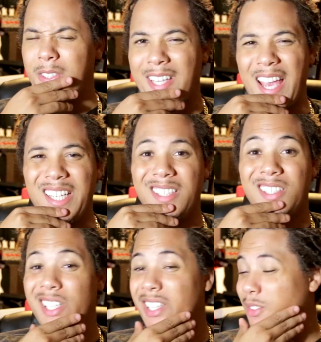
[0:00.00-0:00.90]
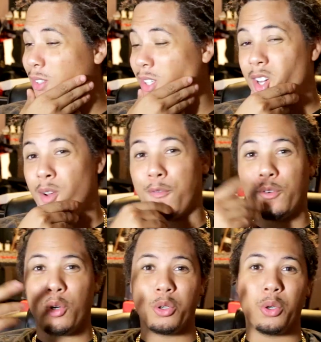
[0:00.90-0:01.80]
these KD6
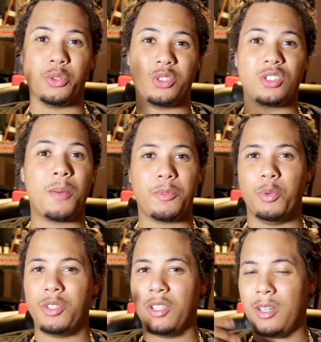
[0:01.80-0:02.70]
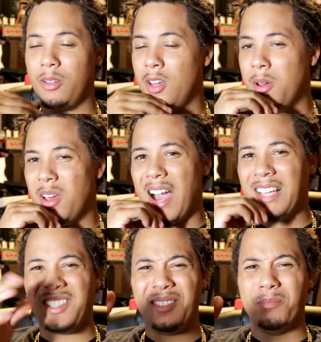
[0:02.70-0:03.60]
florals or something with the
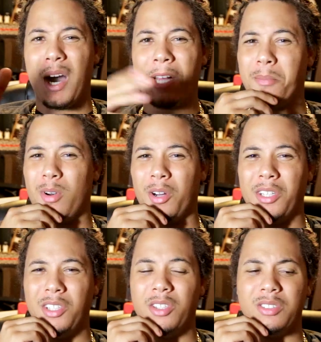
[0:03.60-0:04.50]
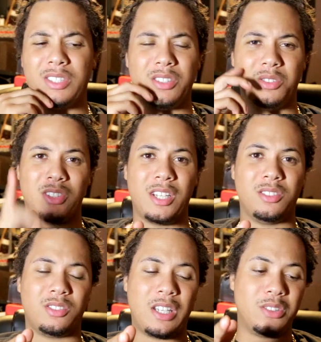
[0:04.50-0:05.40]
icy bottom on it. You know what I'm saying? So stay
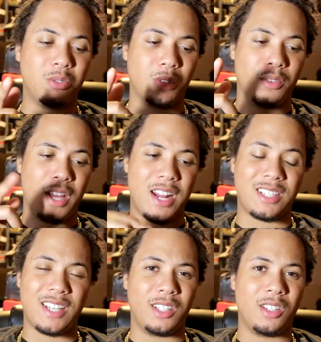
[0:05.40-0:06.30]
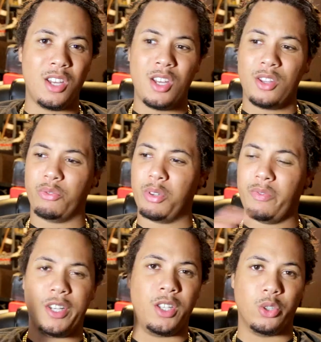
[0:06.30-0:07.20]
stay tuned on that. That's like three
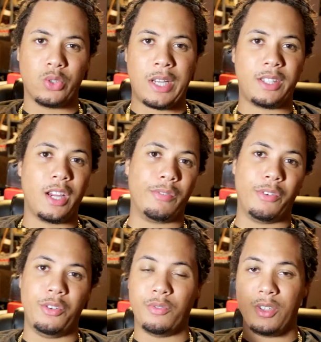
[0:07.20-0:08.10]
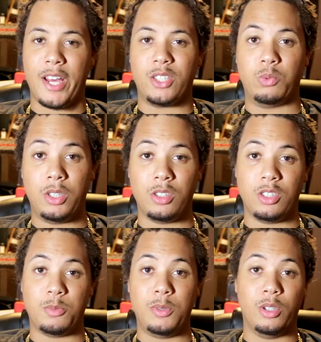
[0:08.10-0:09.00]
videos right there for you for next week to
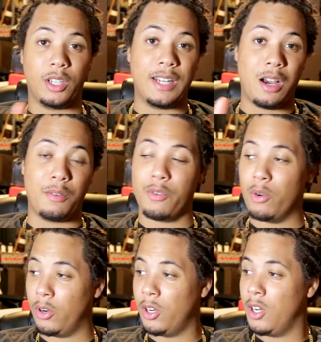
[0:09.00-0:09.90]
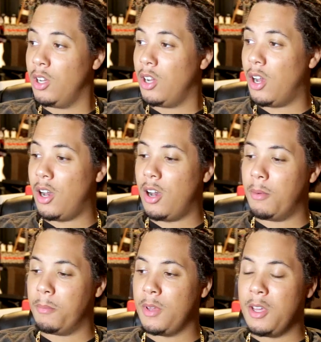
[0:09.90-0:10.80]
just be looking out for.
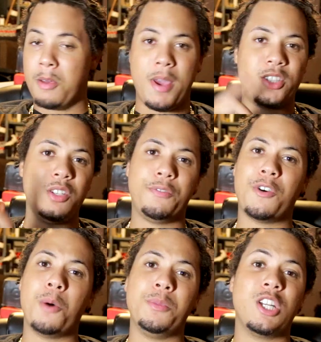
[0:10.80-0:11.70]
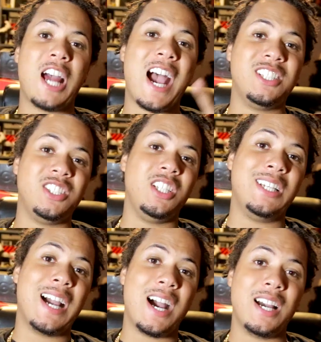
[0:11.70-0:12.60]
Um, make sure you follow me on IG,
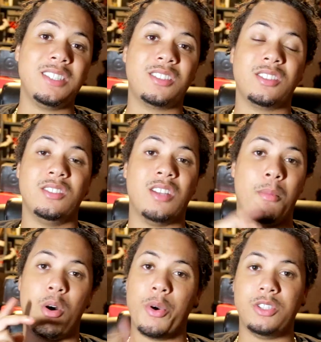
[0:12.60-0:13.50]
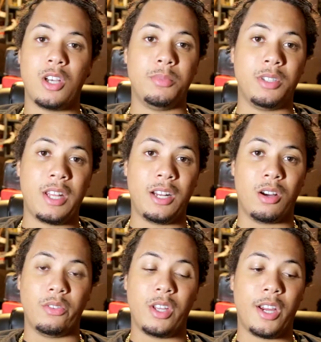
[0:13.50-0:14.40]
guys. I'm always up to date
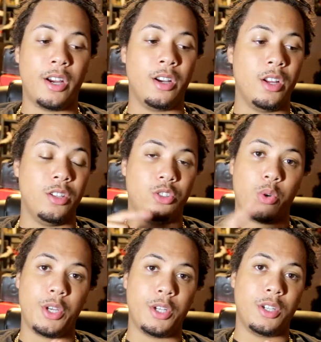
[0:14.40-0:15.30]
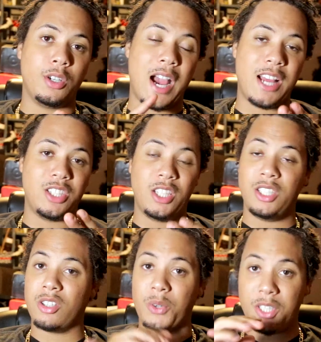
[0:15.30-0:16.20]
on there. Twitter,
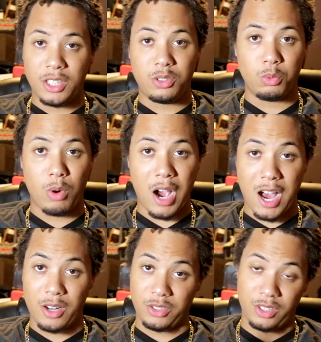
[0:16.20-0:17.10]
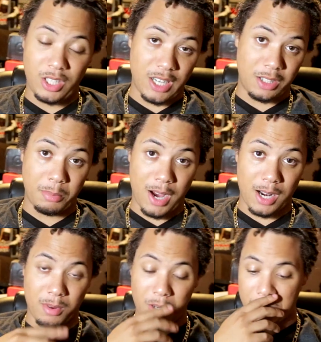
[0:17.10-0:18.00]
IG, Tony D2 Wild. You see it at the
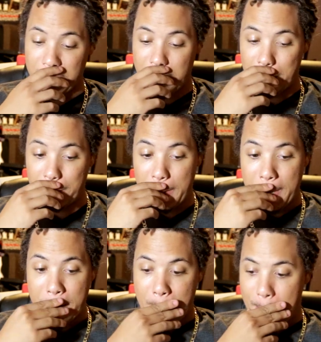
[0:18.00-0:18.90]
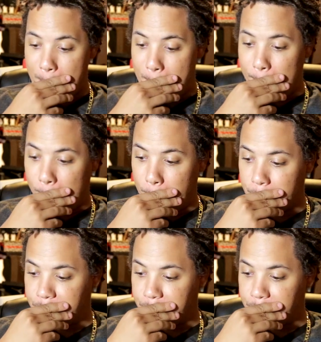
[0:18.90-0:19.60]
bottom all the time. Um,